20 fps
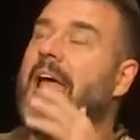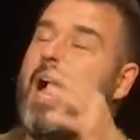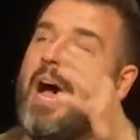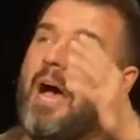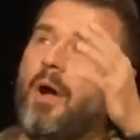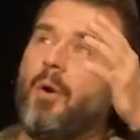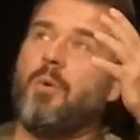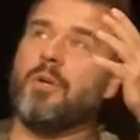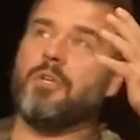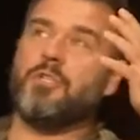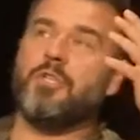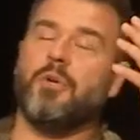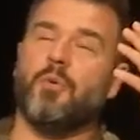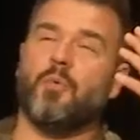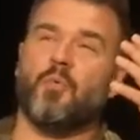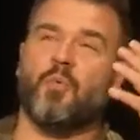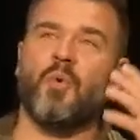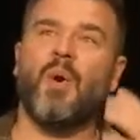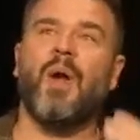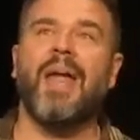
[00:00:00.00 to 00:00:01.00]
I want you to
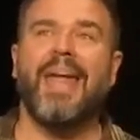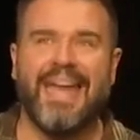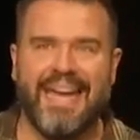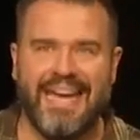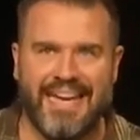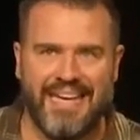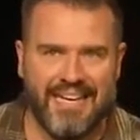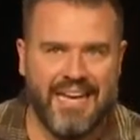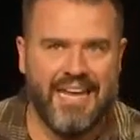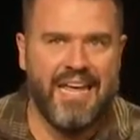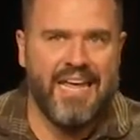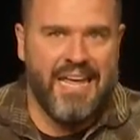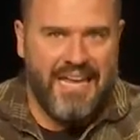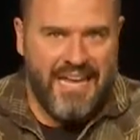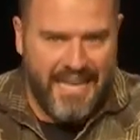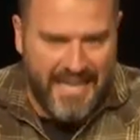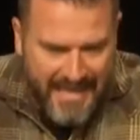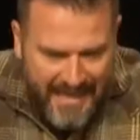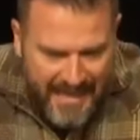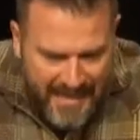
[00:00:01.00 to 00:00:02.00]
reign
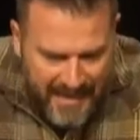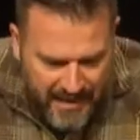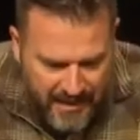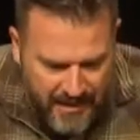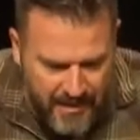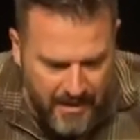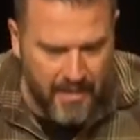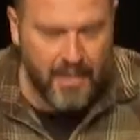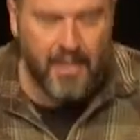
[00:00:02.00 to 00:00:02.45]
in,